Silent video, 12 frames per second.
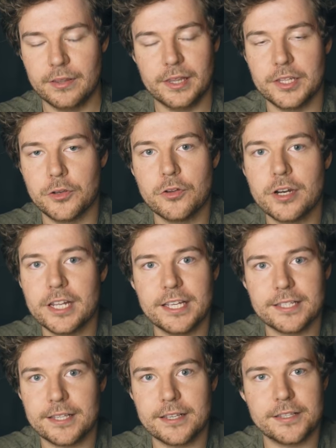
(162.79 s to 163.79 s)
Unity
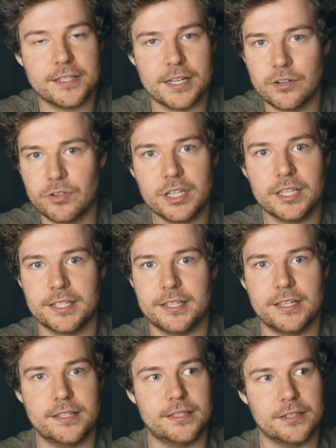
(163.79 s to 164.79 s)
exists, Unreal
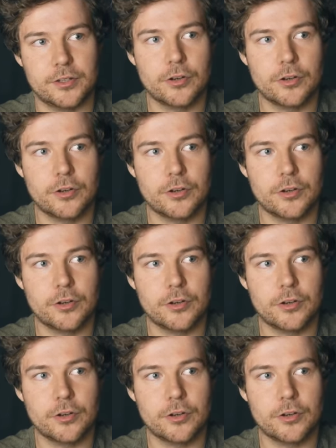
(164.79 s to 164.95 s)
exists,